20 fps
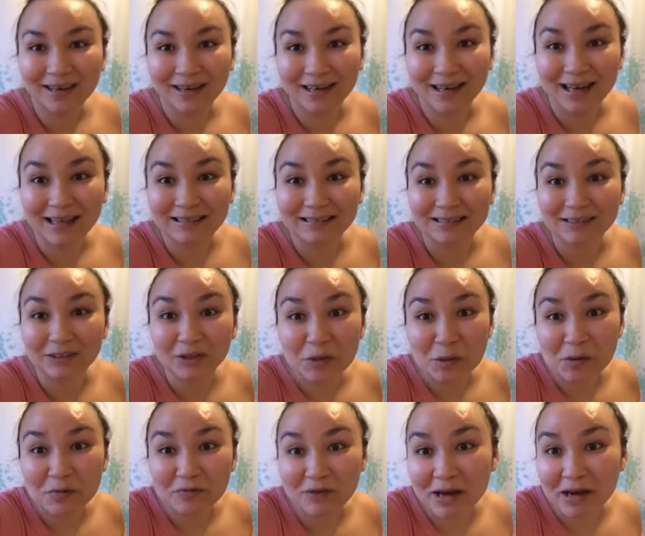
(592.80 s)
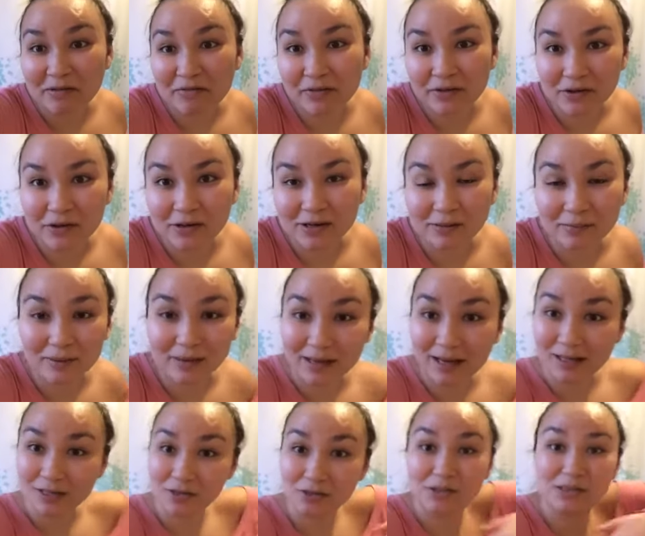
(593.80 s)
guys, it's only 5:30, but
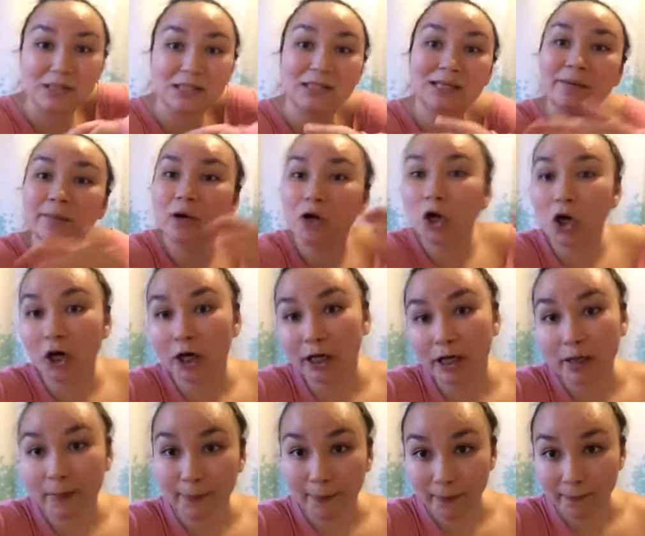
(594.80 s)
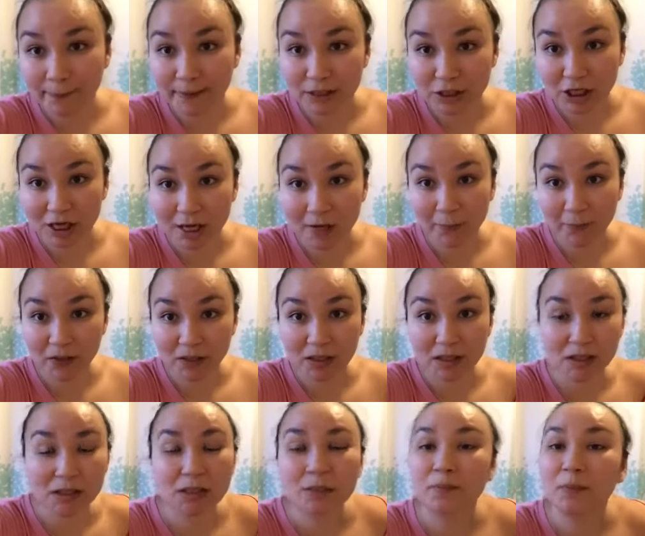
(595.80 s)
as you can see, I'm already in my
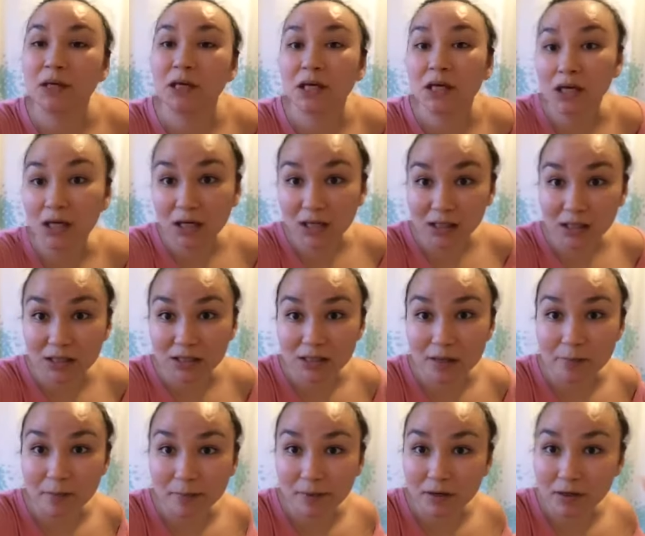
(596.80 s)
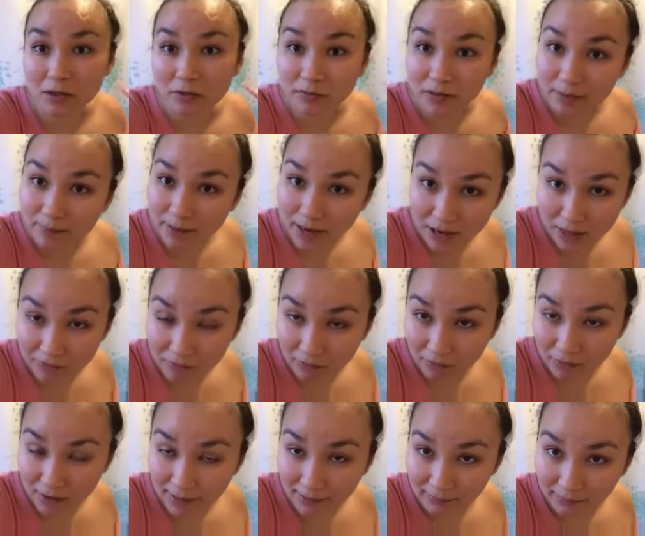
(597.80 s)
pajamas because I'm about to run a bath for
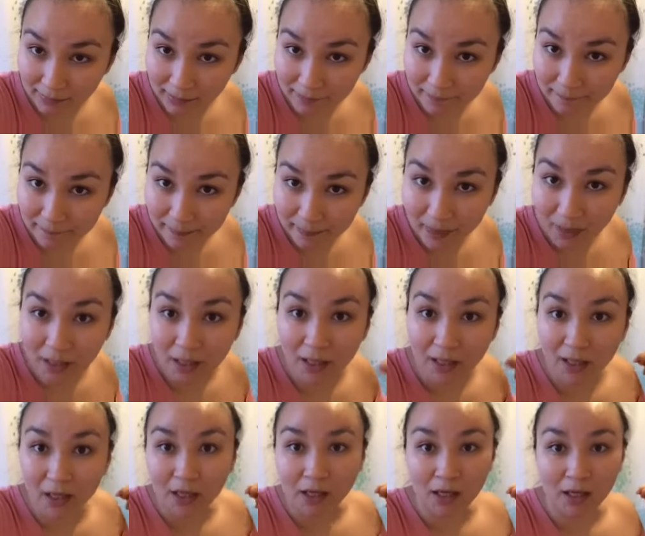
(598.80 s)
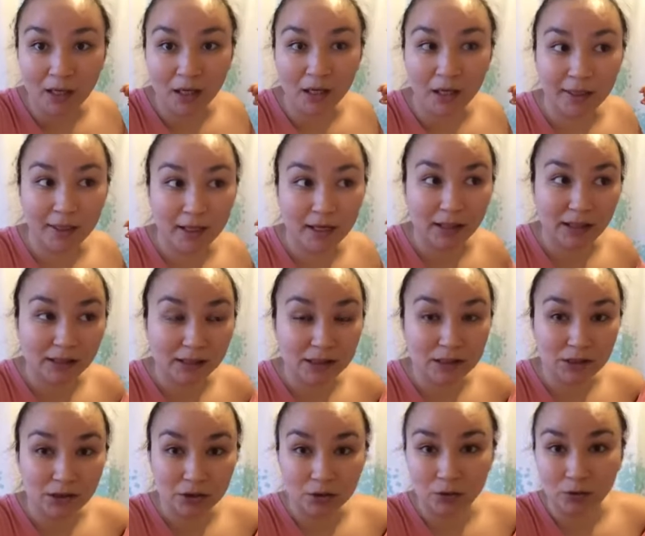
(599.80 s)
Riley. And then I
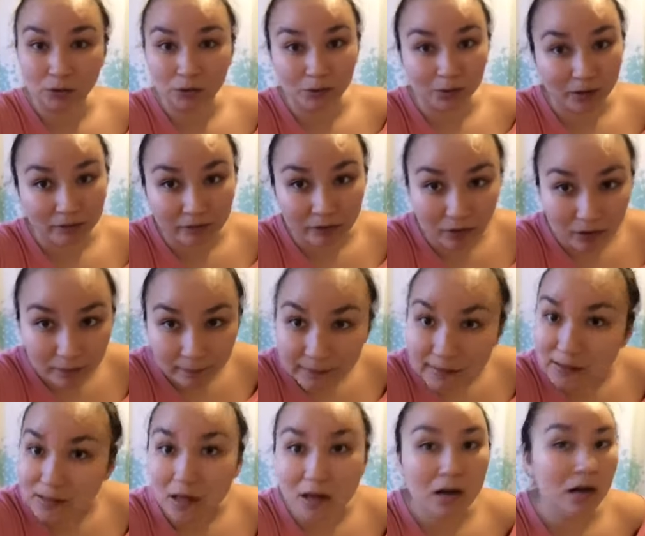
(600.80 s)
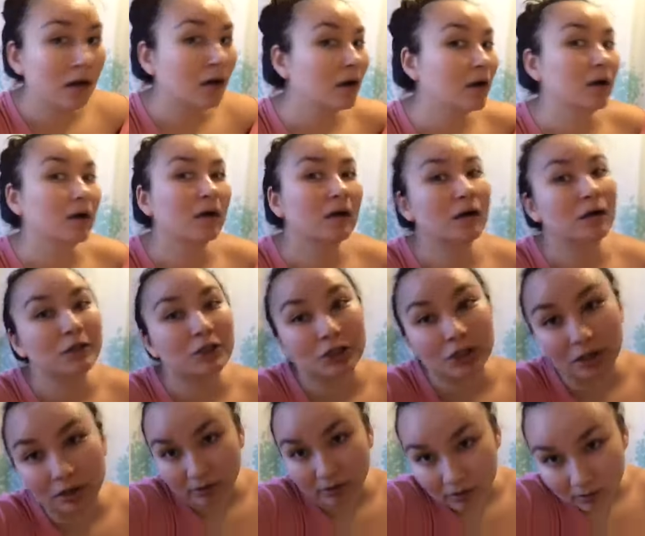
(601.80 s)
need to give her a massage,
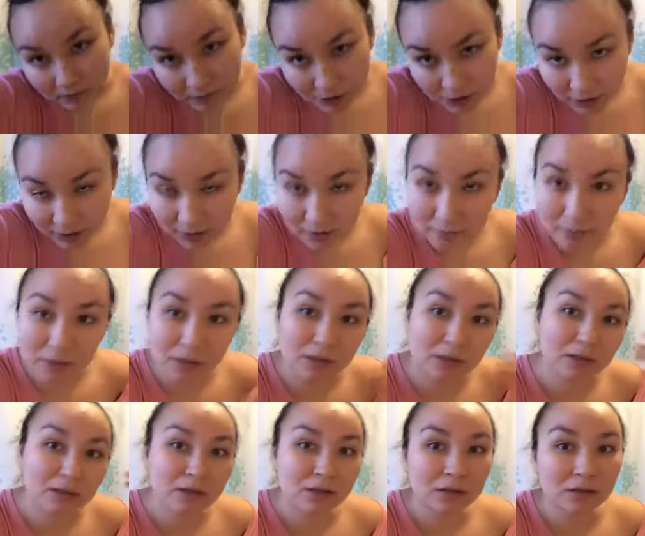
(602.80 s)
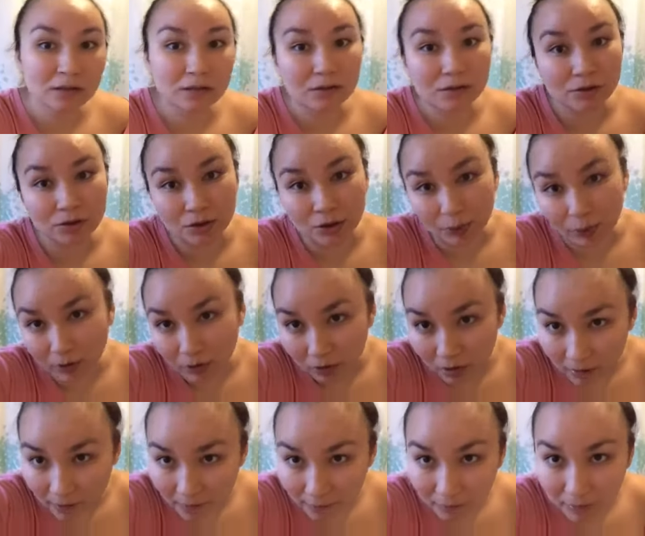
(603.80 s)
in her pajamas, do her
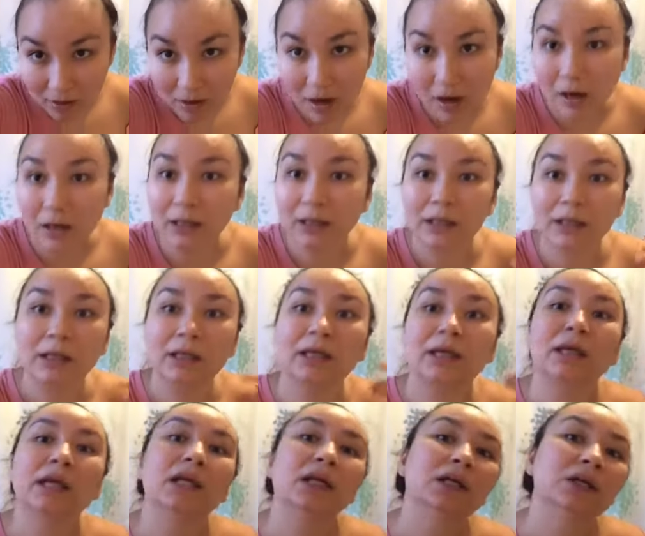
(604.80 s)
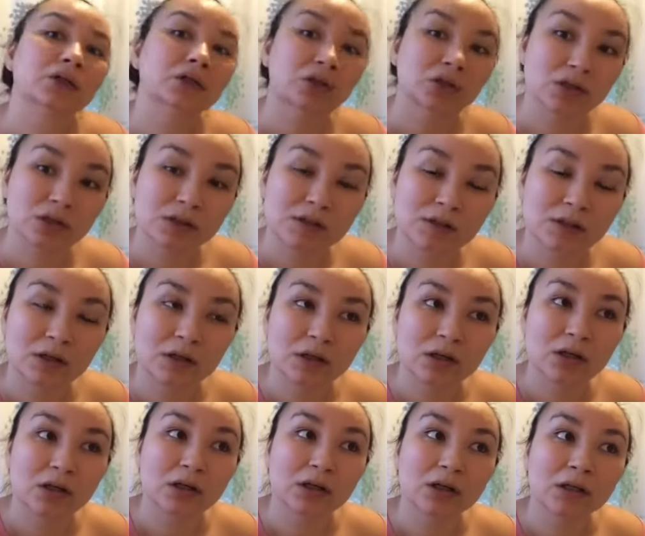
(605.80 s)
on the potty, nurse
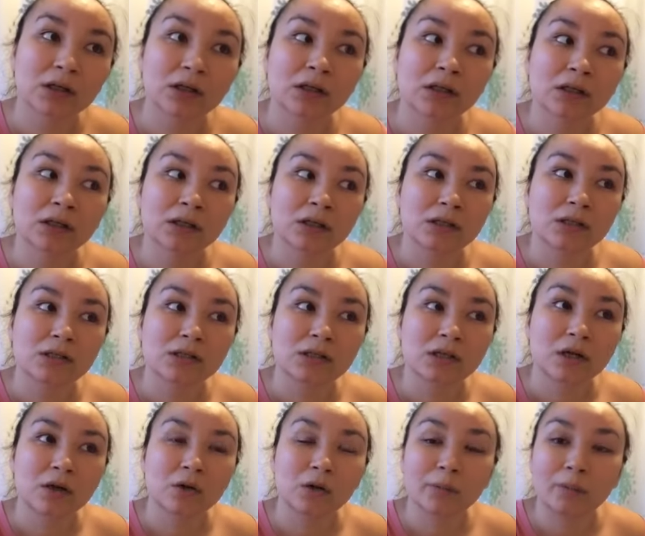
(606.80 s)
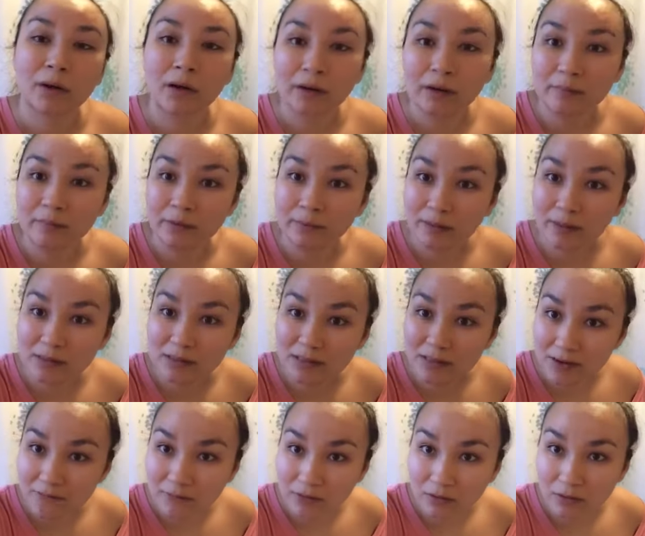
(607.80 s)
her. So it'll probably be about
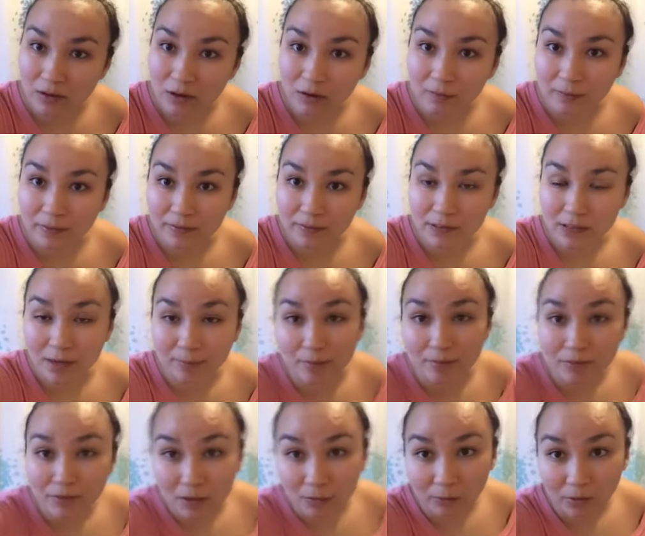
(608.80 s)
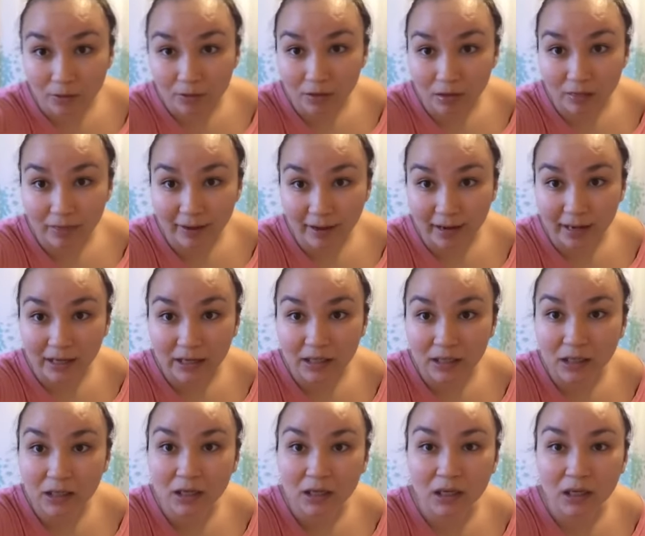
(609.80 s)
7 o'clock by the time I'm done with all that.